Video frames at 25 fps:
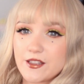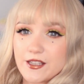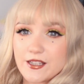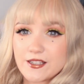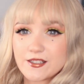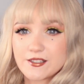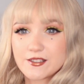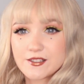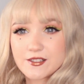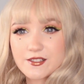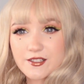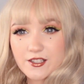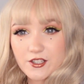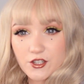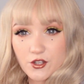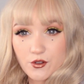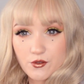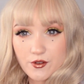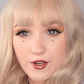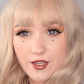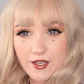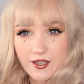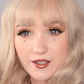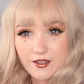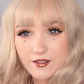this
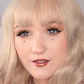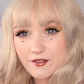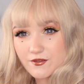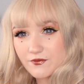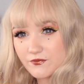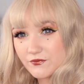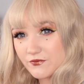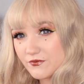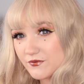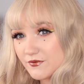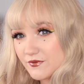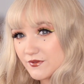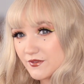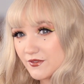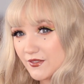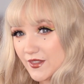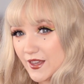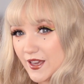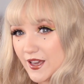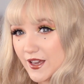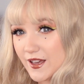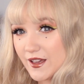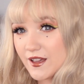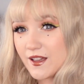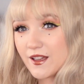unit
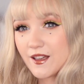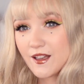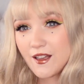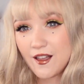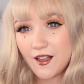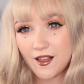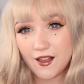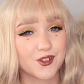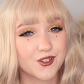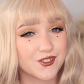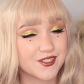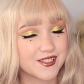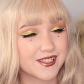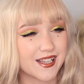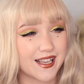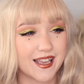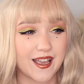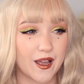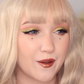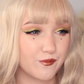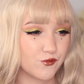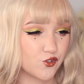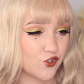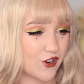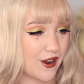there. You could
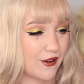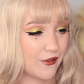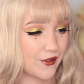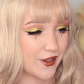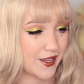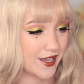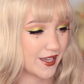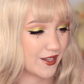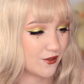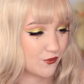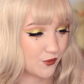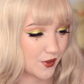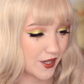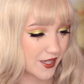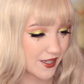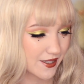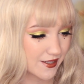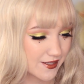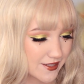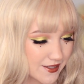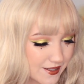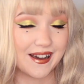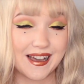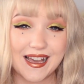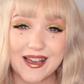say I'm drowning in
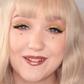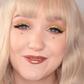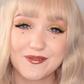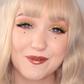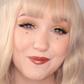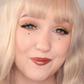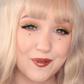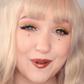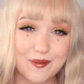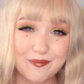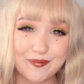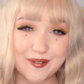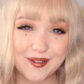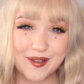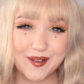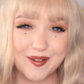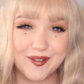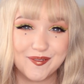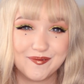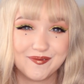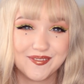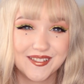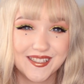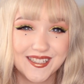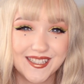wigs. I have a
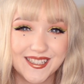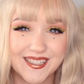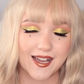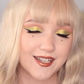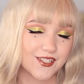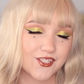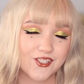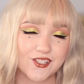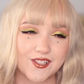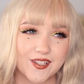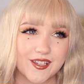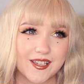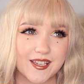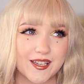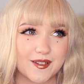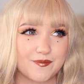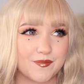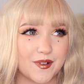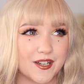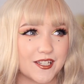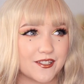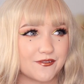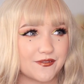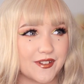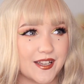problem. Actually, in
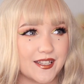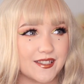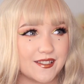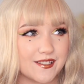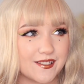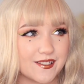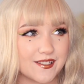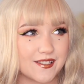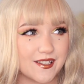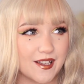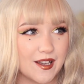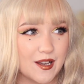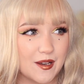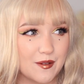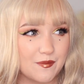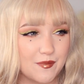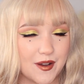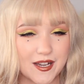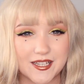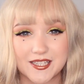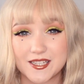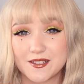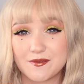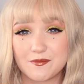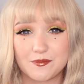my defense,
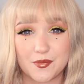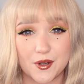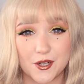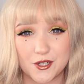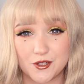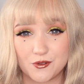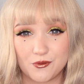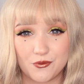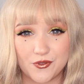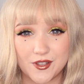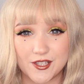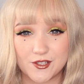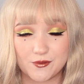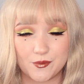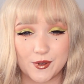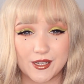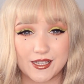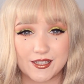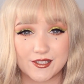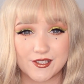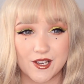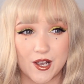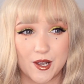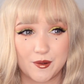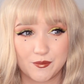I didn't buy all these
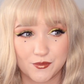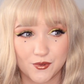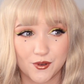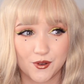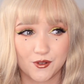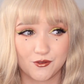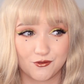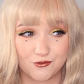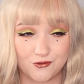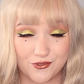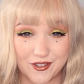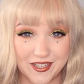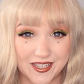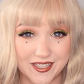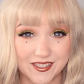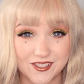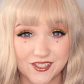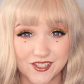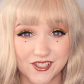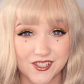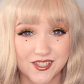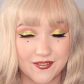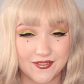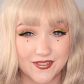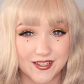wigs. I'm not
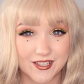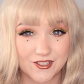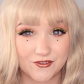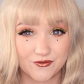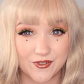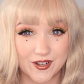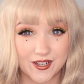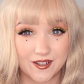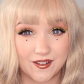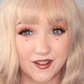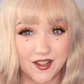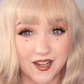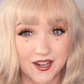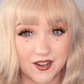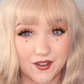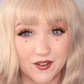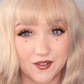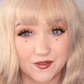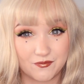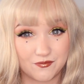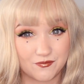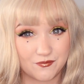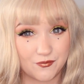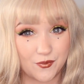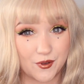rich. This ring light
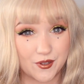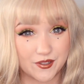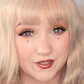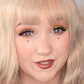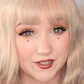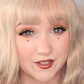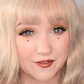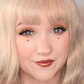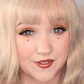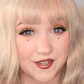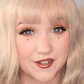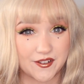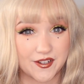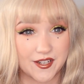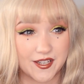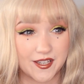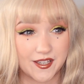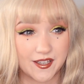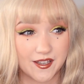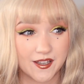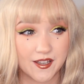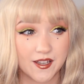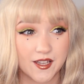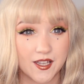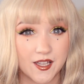was a
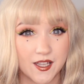very